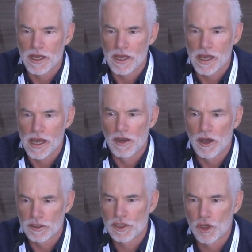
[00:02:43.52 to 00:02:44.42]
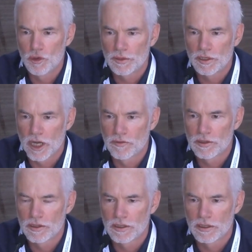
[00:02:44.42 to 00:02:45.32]
a lot of scope to
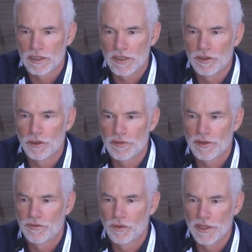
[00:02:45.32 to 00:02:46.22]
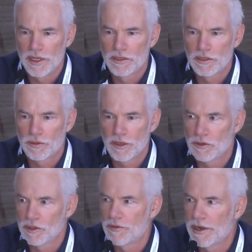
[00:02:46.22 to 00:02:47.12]
cover, even though we've had 4 years. It
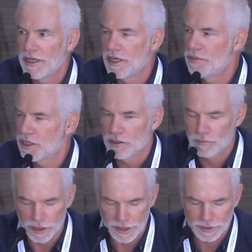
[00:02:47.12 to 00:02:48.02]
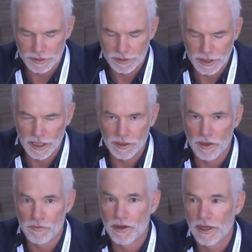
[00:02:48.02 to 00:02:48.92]
was a very ambitious project and
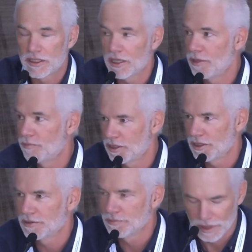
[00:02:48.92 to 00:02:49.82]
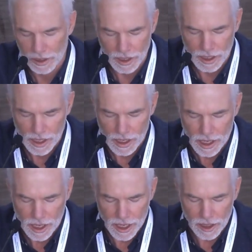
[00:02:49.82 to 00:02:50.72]
a very tight budget.
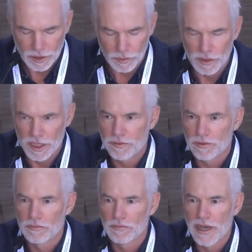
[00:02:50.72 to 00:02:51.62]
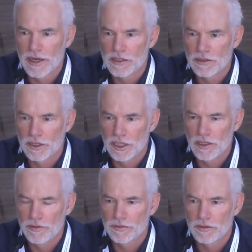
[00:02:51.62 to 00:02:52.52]
But we've managed to
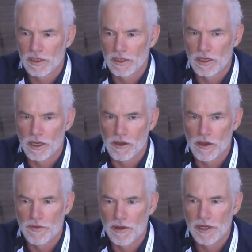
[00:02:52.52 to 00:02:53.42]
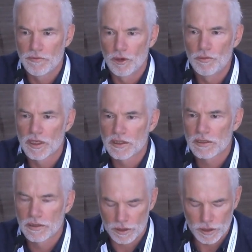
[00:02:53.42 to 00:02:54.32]
achieve a very
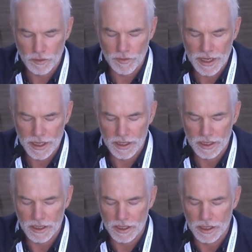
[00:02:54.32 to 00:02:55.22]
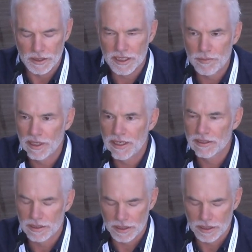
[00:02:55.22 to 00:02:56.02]
robust survey template